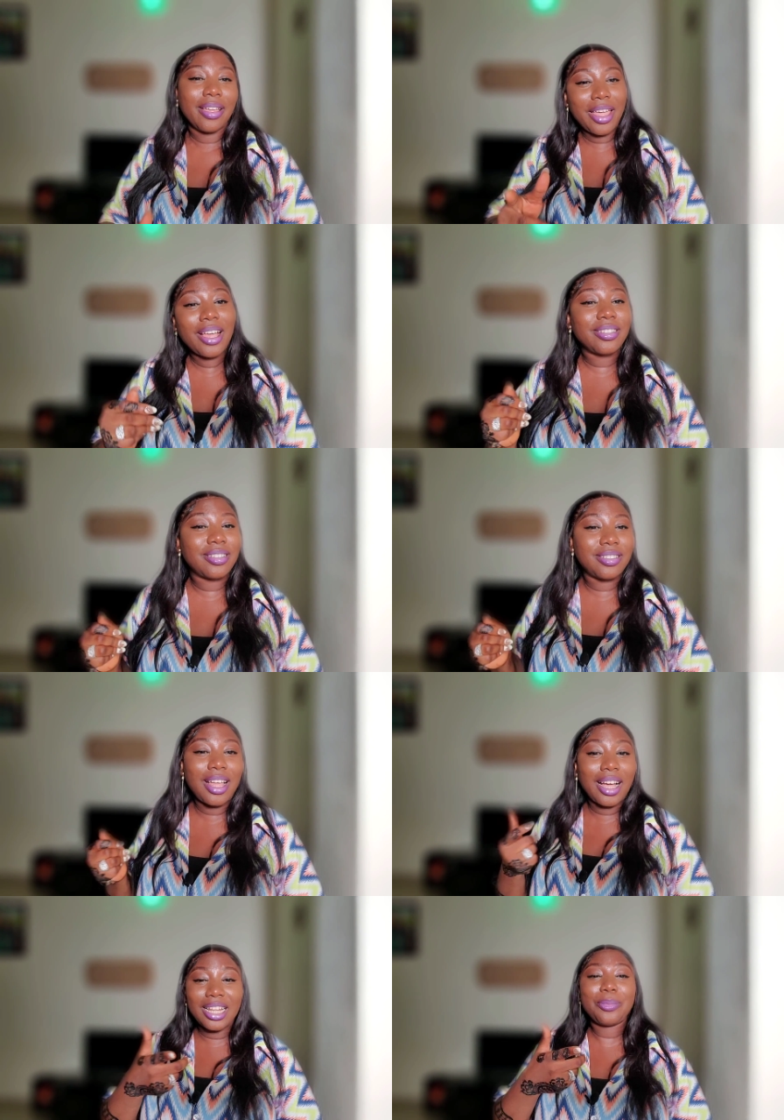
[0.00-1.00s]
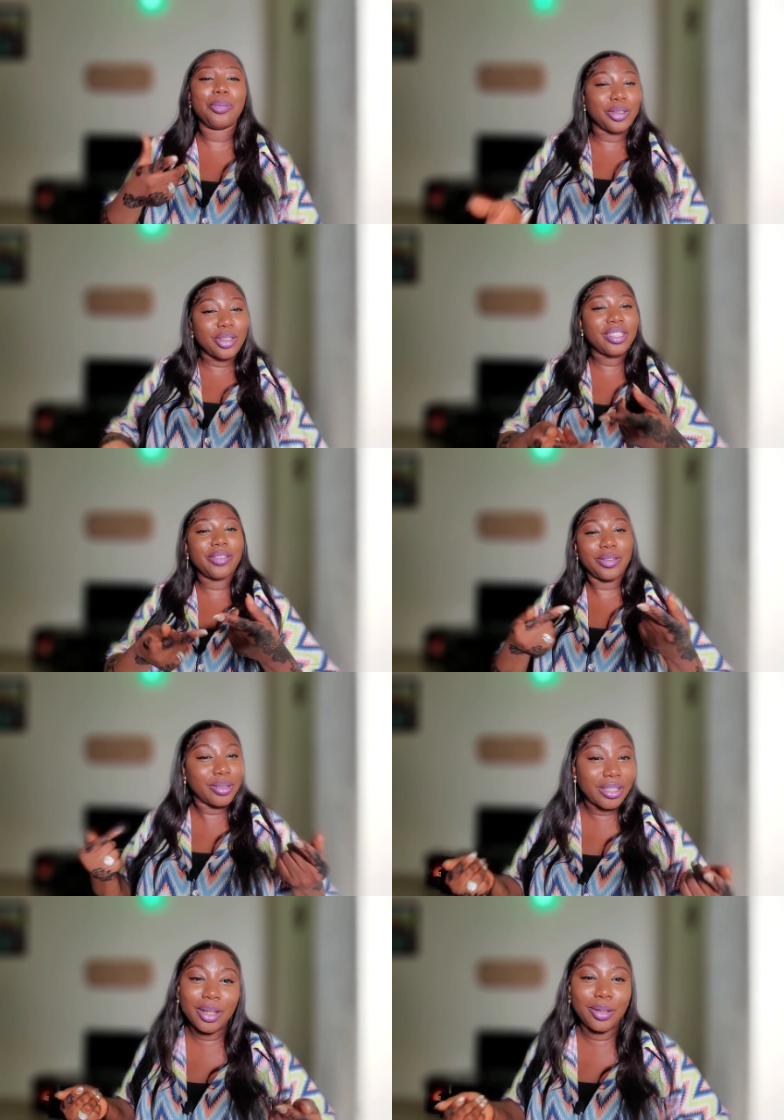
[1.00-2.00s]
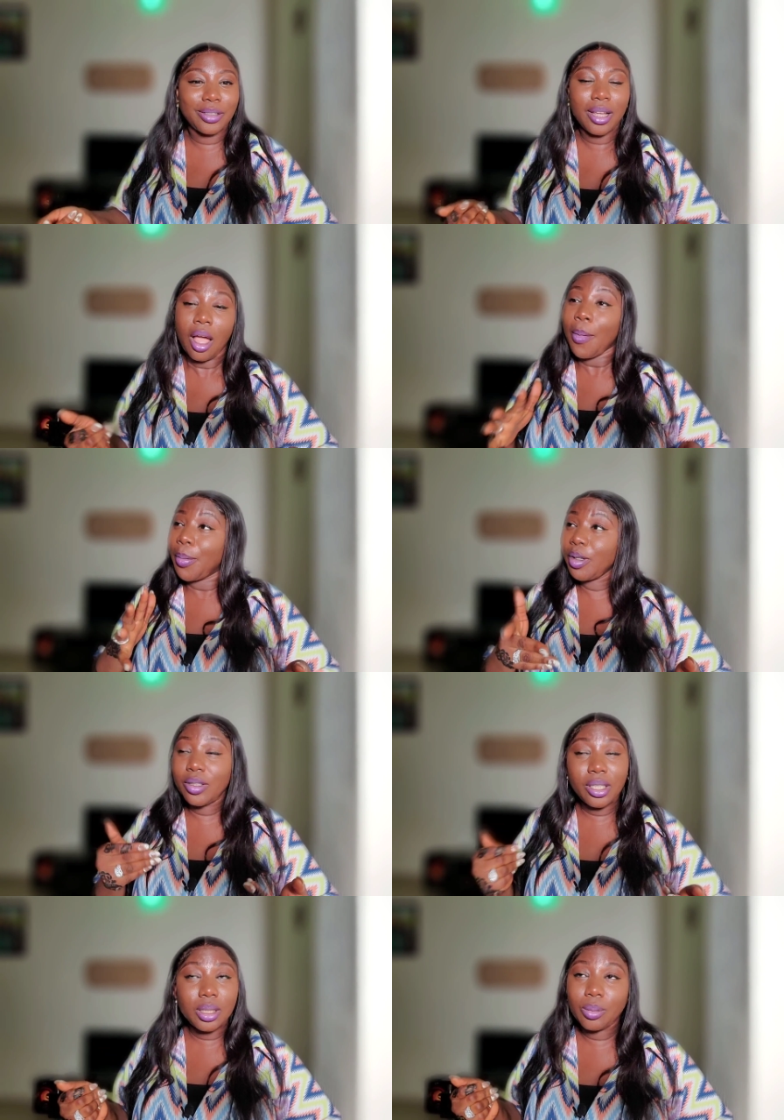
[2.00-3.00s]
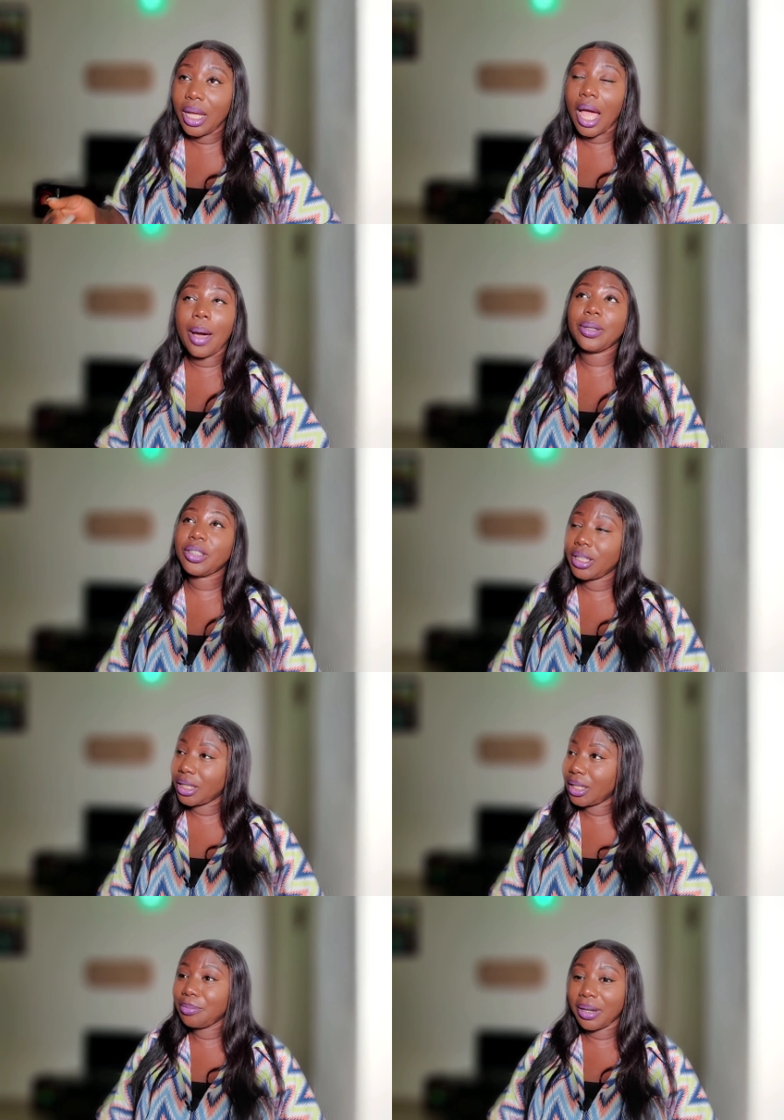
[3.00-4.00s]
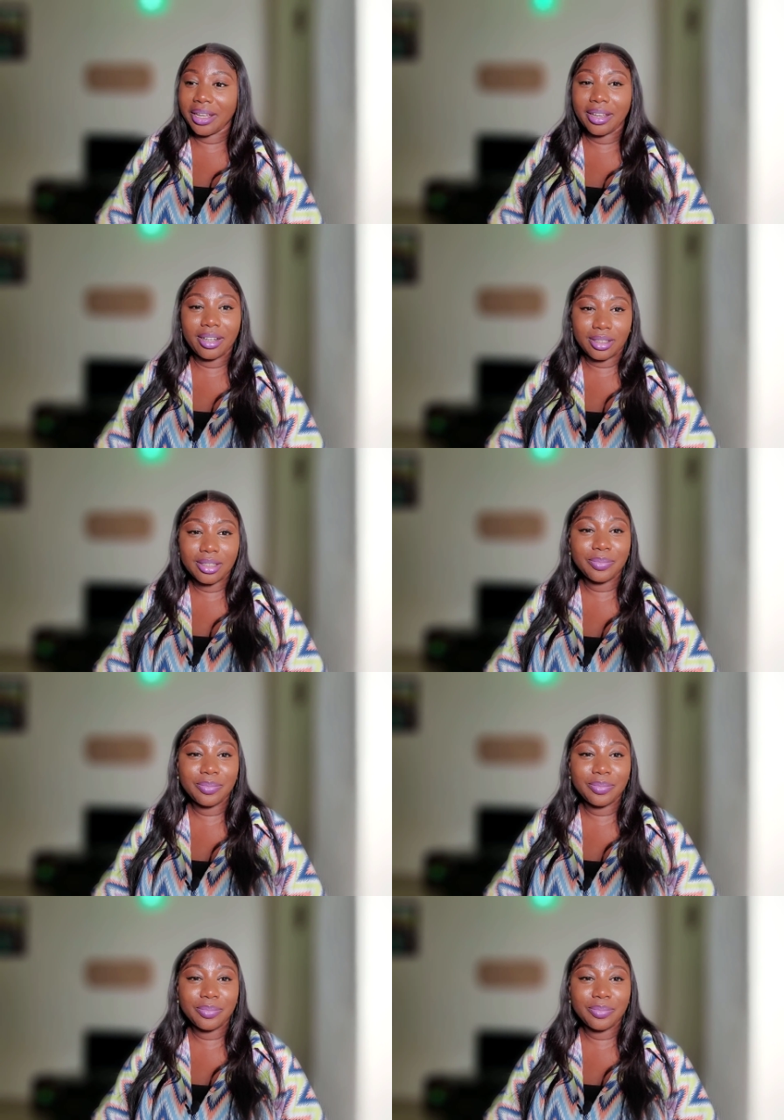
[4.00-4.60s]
Yes, that clip was just a few seconds. But you see the way I was shaking my head.